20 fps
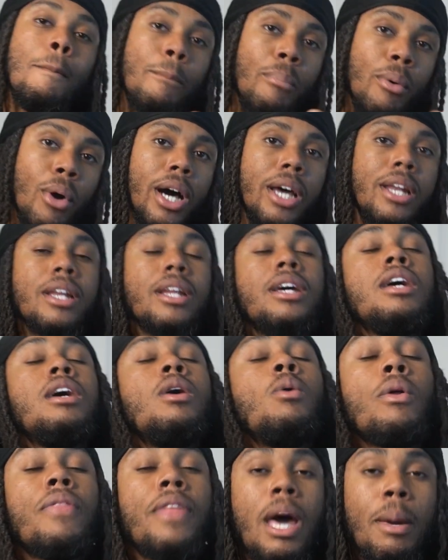But
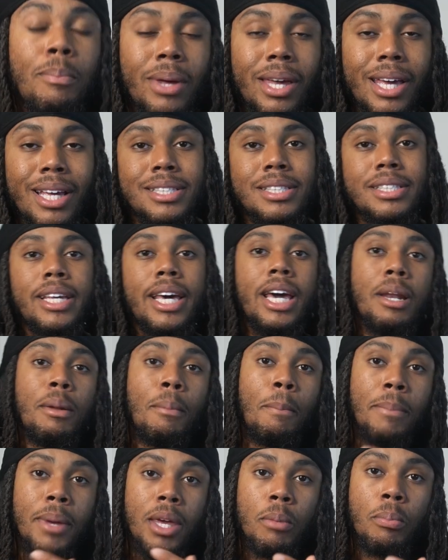with that being
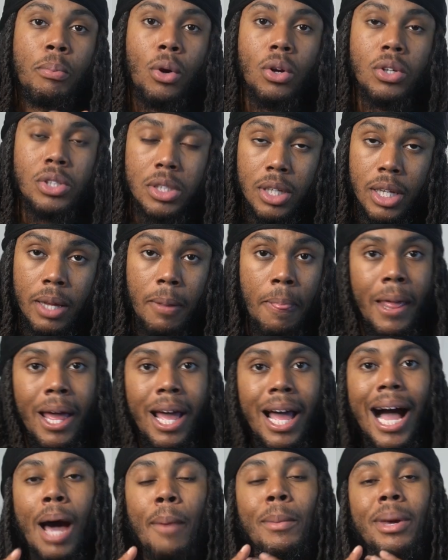said, me personally,
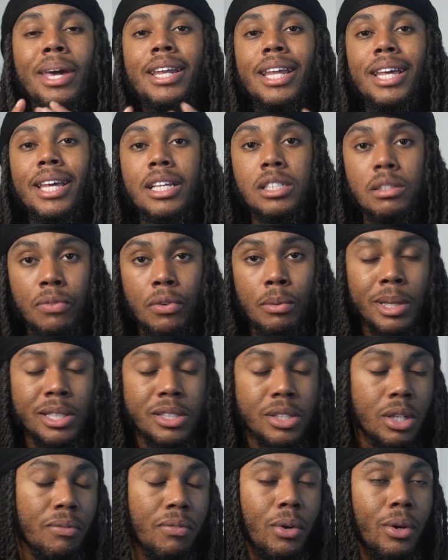I make it easy for
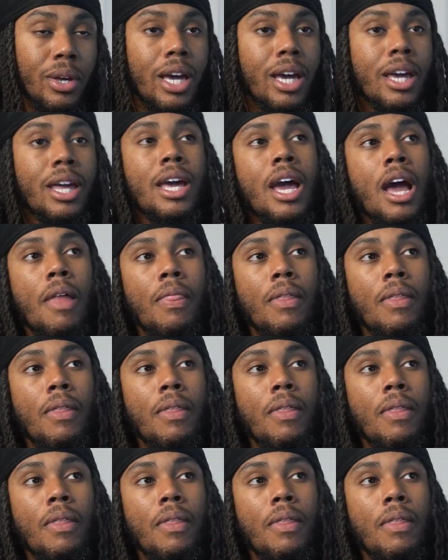myself, okay?